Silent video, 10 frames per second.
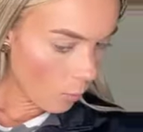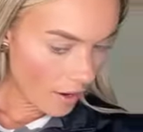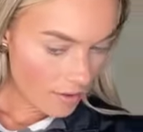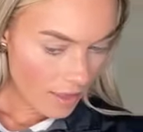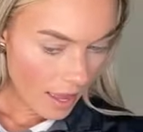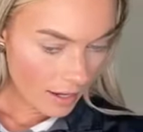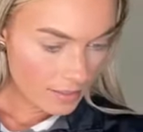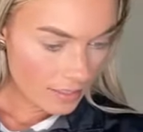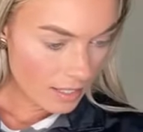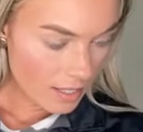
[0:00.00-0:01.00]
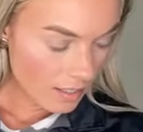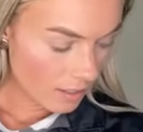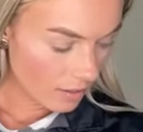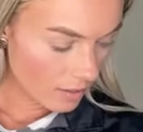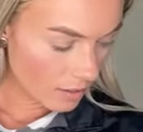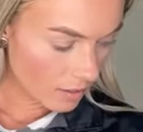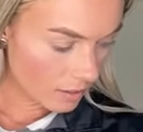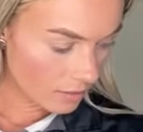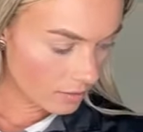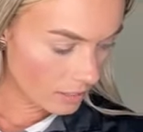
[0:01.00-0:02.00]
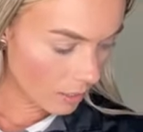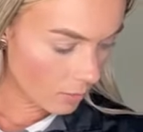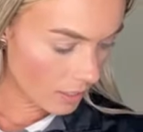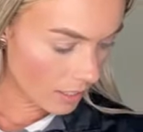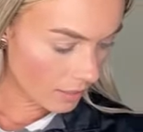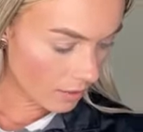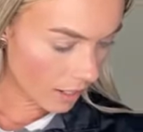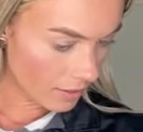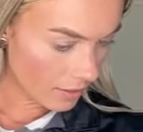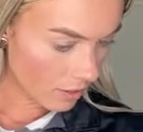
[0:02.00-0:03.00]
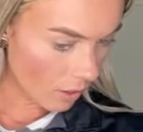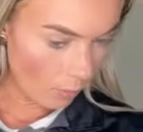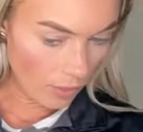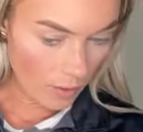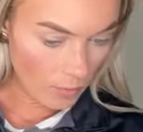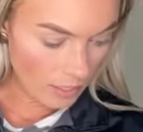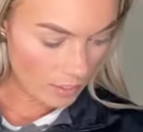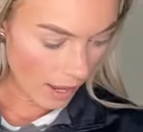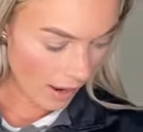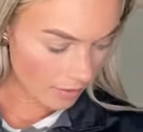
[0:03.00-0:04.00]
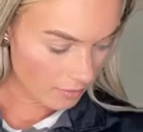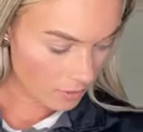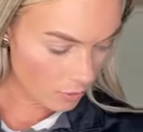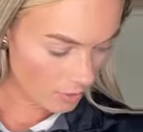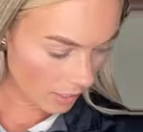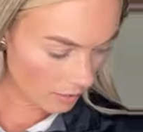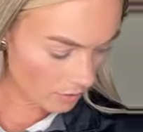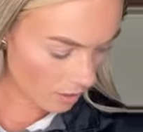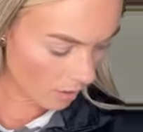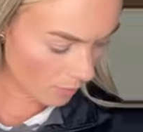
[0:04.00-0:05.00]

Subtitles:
Where the heck did the liquid liner go that we had 2 seconds